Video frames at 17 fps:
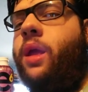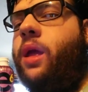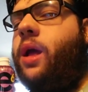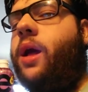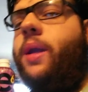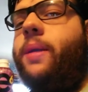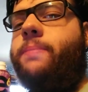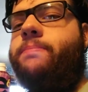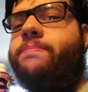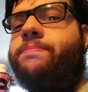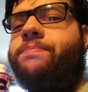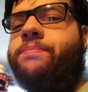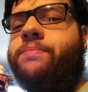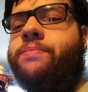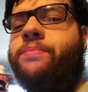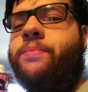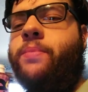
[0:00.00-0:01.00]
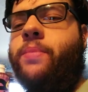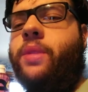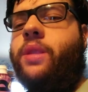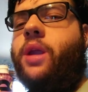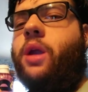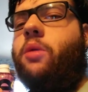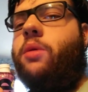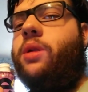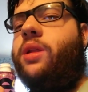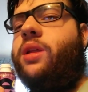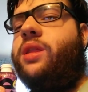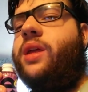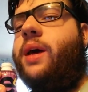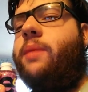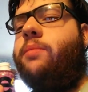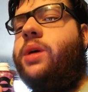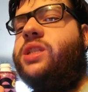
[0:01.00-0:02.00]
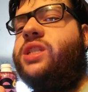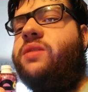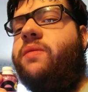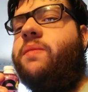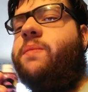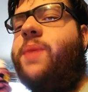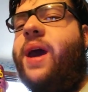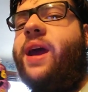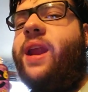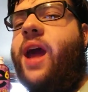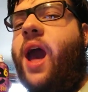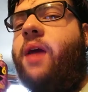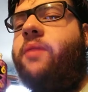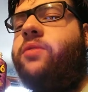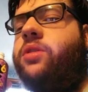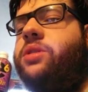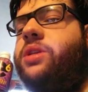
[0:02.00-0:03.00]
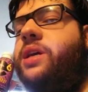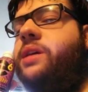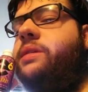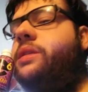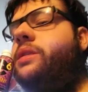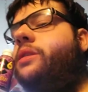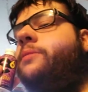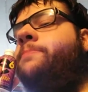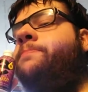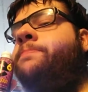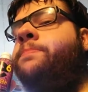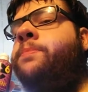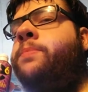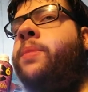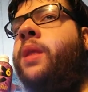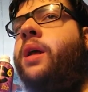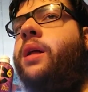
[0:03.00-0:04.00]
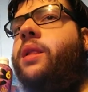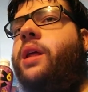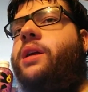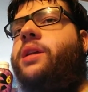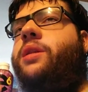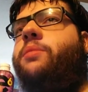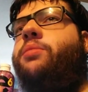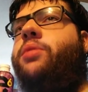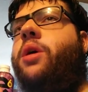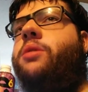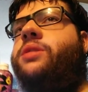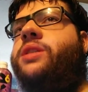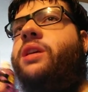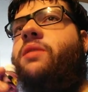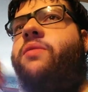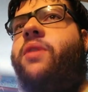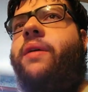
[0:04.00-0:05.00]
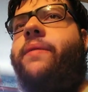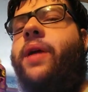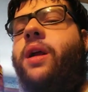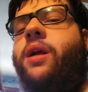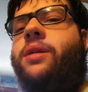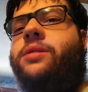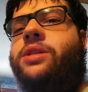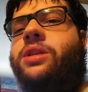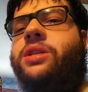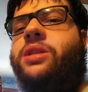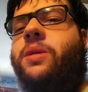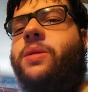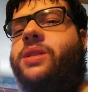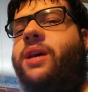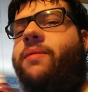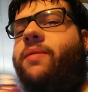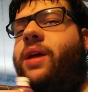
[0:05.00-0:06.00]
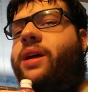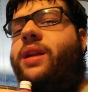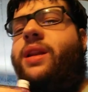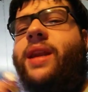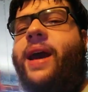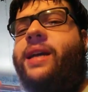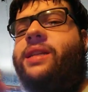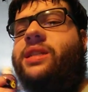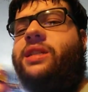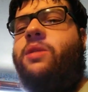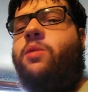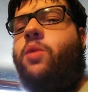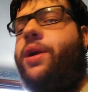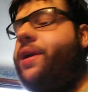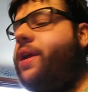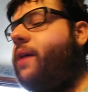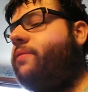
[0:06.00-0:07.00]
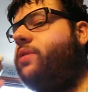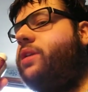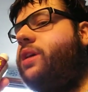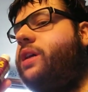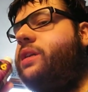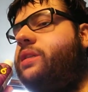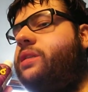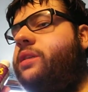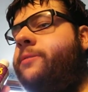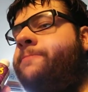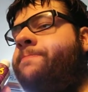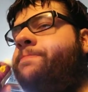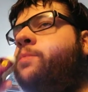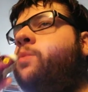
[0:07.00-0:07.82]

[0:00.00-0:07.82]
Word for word: Um, not really that much of a bad aftertaste. Like the protein fiber energies, those have like a nasty, weird aftertaste.